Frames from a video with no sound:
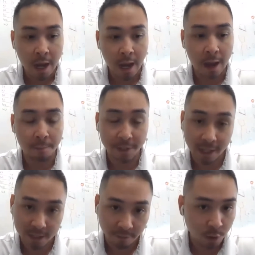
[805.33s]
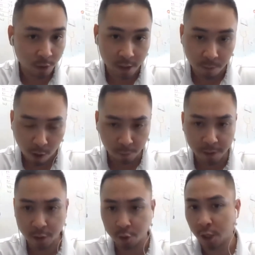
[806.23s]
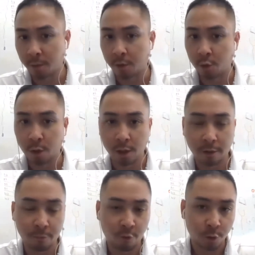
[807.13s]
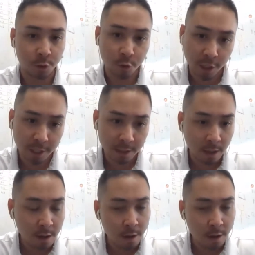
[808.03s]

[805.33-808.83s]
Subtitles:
But yes, if you look in the marketplace and you want to look for new shades,